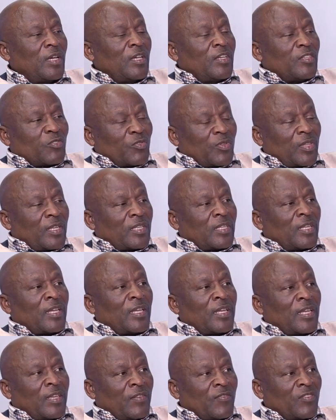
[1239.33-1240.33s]
so that
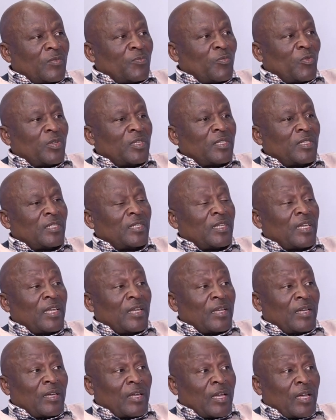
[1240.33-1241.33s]
everybody,
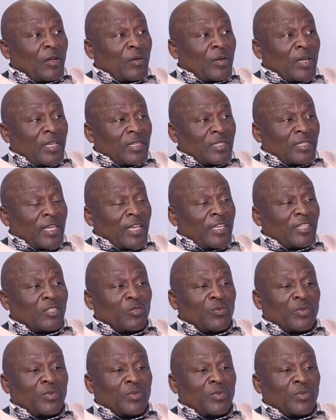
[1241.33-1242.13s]
as the IEC,